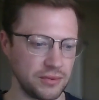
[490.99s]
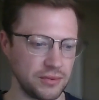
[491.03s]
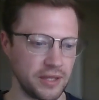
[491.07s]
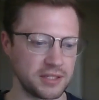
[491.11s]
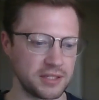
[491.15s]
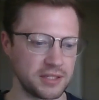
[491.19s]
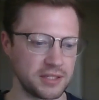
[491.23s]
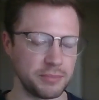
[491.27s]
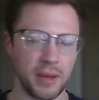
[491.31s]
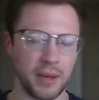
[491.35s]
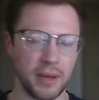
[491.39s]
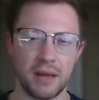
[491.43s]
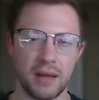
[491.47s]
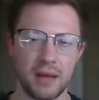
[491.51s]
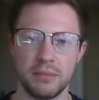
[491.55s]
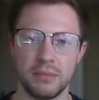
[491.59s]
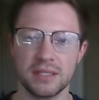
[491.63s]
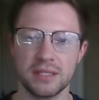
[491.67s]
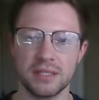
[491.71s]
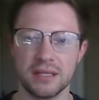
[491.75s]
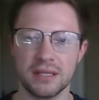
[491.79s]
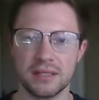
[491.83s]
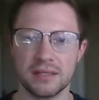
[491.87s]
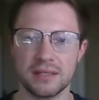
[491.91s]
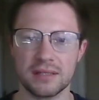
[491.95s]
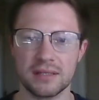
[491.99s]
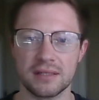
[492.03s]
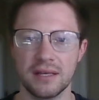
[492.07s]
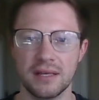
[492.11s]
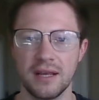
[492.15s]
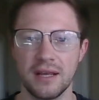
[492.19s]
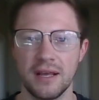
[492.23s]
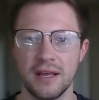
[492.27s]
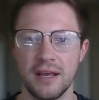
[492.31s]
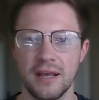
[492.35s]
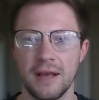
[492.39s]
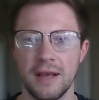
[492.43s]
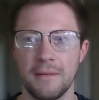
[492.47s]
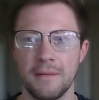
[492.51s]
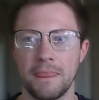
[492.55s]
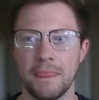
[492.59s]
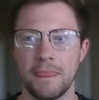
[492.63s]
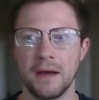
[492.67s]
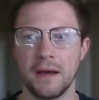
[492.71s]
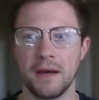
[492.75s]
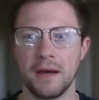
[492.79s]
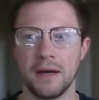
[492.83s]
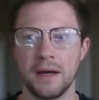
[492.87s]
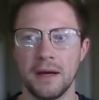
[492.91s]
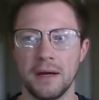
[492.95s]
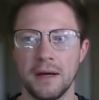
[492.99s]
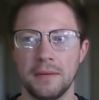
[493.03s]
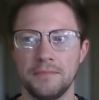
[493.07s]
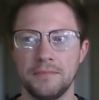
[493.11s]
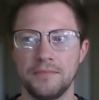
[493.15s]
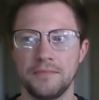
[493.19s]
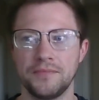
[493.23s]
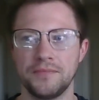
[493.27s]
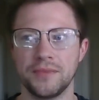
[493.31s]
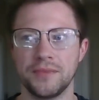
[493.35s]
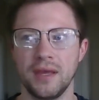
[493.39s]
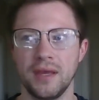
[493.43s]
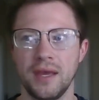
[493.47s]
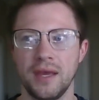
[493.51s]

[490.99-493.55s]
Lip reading: he's not going to be happy hearing that from his customer.